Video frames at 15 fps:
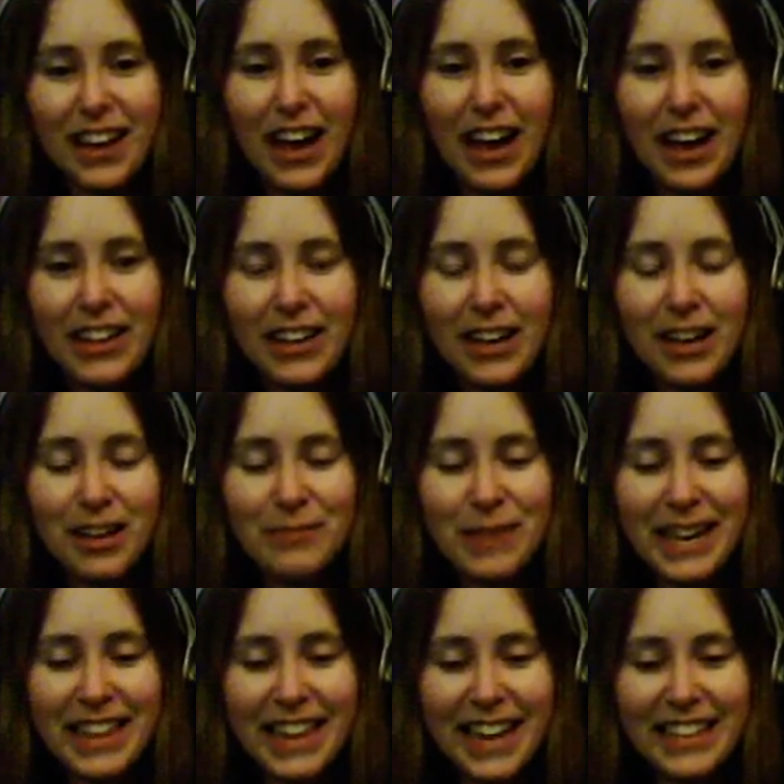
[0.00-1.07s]
I think I'll
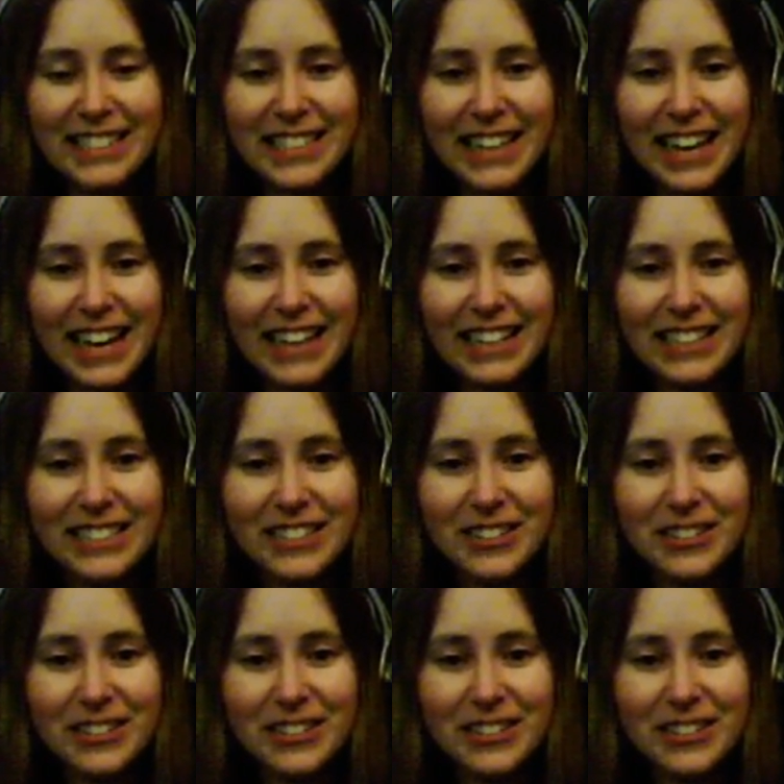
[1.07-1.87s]
make that today, so